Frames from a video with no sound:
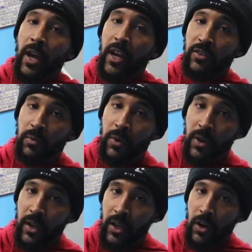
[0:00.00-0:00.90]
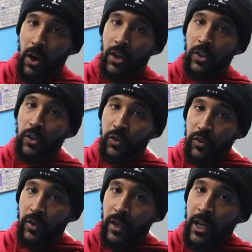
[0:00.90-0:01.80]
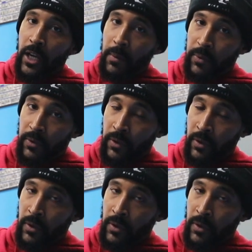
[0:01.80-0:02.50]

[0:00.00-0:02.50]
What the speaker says: next we're going to get our glutes and hips.